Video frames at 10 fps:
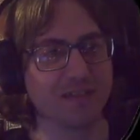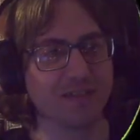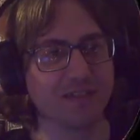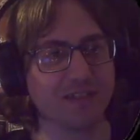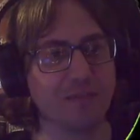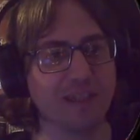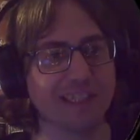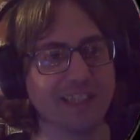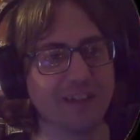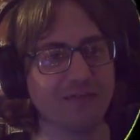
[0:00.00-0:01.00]
That'd be
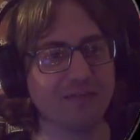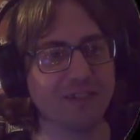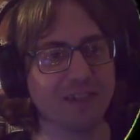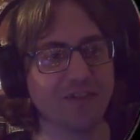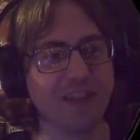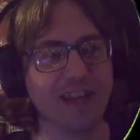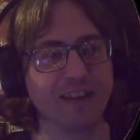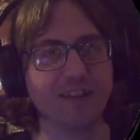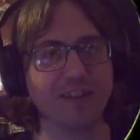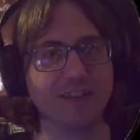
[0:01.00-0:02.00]
so
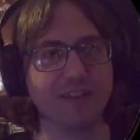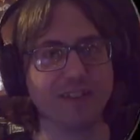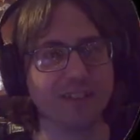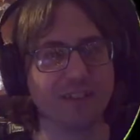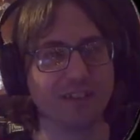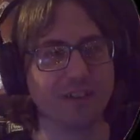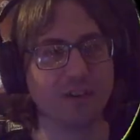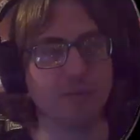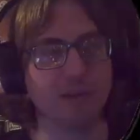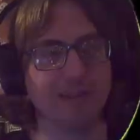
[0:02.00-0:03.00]
convenient.
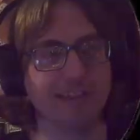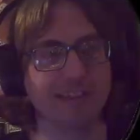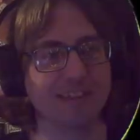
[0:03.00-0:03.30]
Almost.